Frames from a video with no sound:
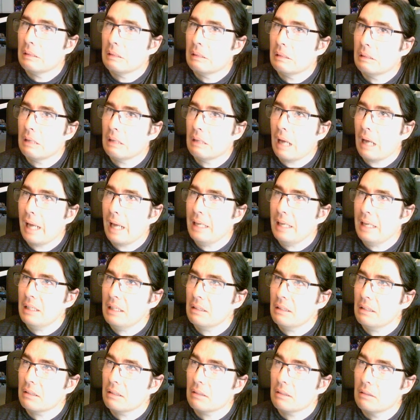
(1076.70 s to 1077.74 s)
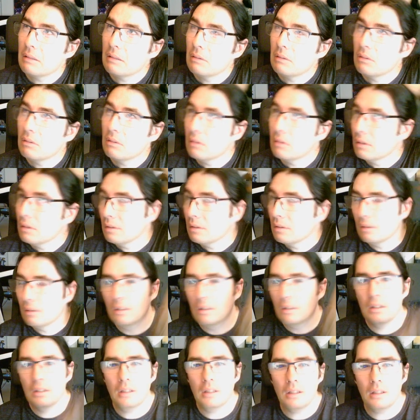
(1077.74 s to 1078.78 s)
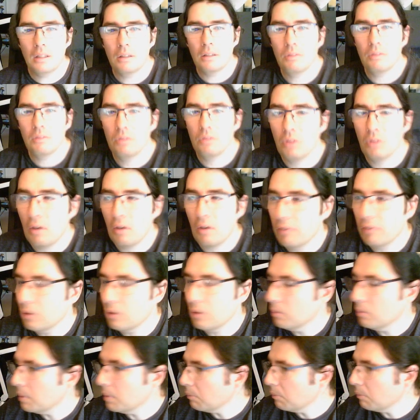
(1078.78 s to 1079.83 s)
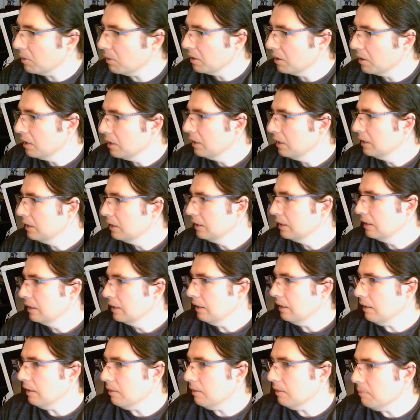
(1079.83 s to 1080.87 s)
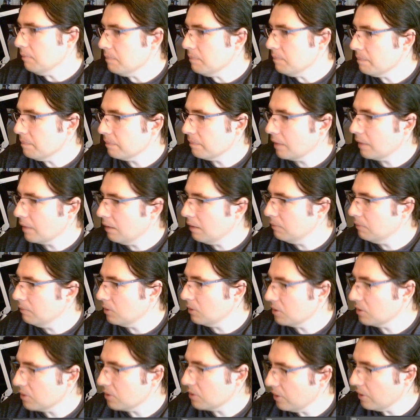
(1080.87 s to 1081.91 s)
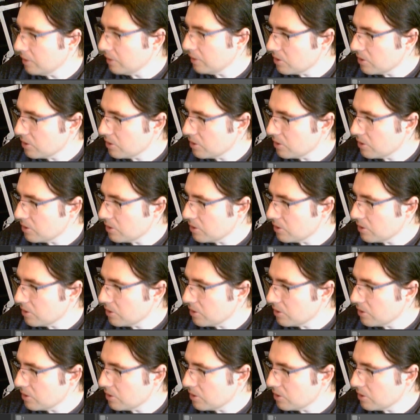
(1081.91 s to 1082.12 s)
8 gig of graphical memory. I'm not entirely sure.